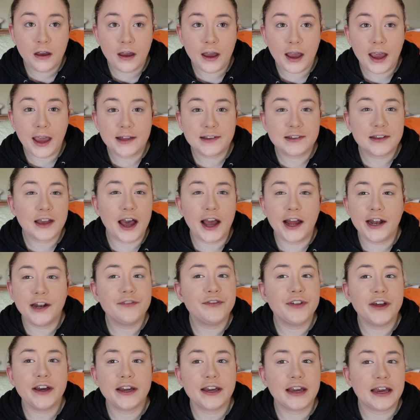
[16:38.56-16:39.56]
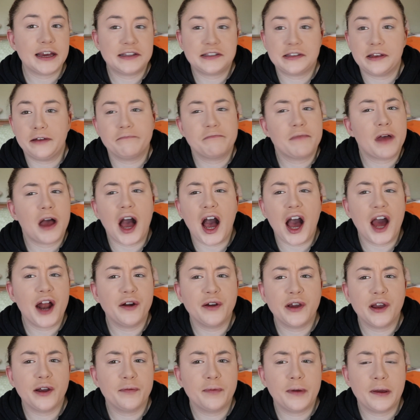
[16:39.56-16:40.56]
it's kind of like, I
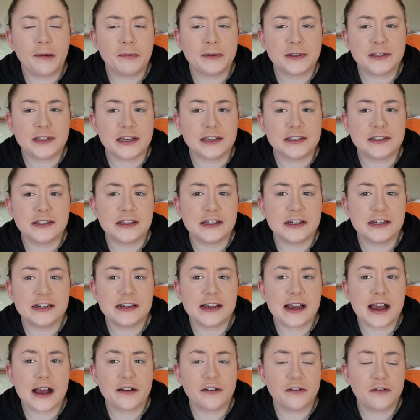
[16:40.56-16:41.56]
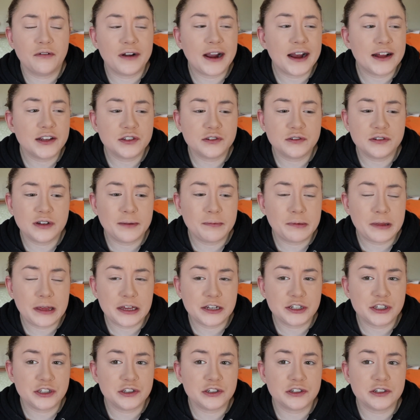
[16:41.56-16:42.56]
don't care what people says, the grad school
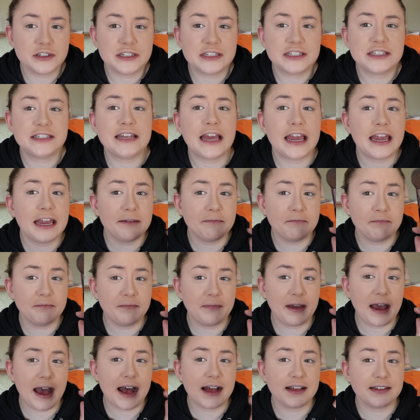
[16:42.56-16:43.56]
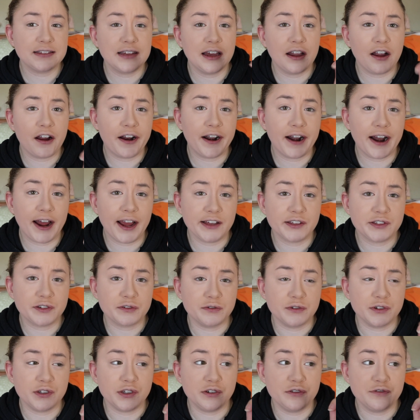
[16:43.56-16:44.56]
applications are the same as they are in high
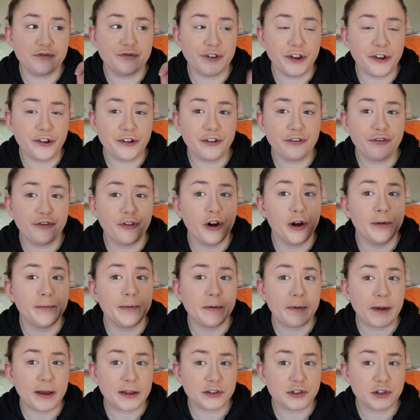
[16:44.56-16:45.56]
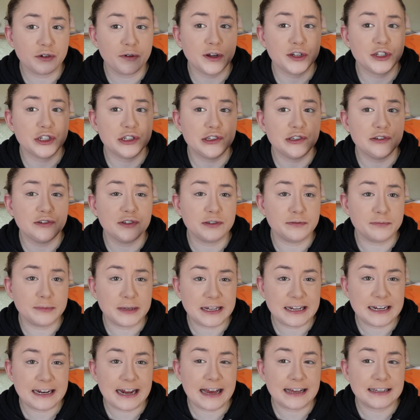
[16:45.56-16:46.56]
school. You fill out a form, you answer questions, you submit
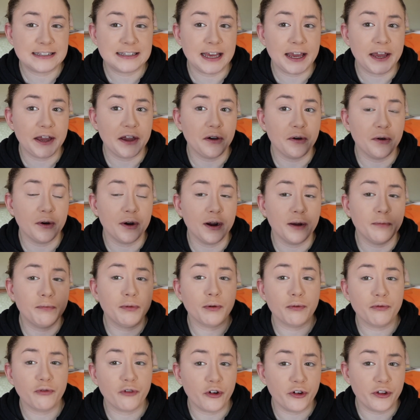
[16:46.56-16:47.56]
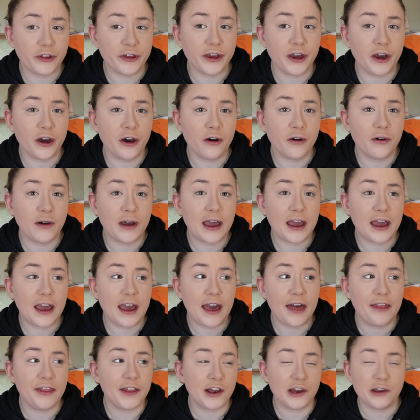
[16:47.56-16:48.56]
an essay or a portfolio,
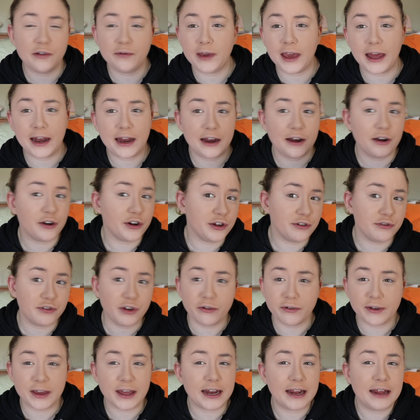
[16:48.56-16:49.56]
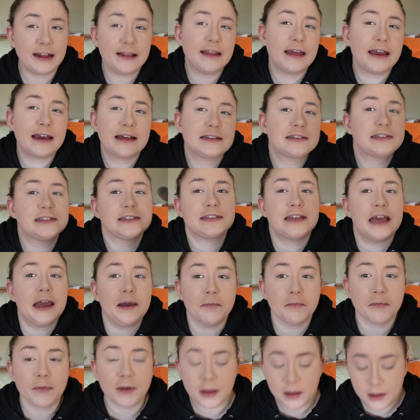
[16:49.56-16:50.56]
and then you get in or you don't get in. Like, it's the
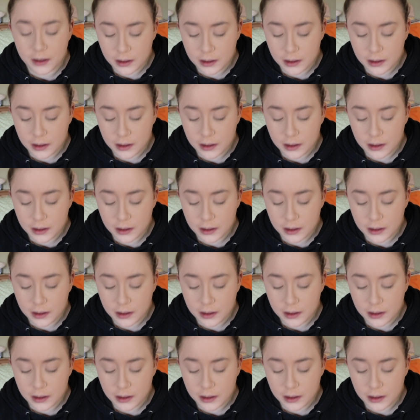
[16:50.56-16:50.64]
same.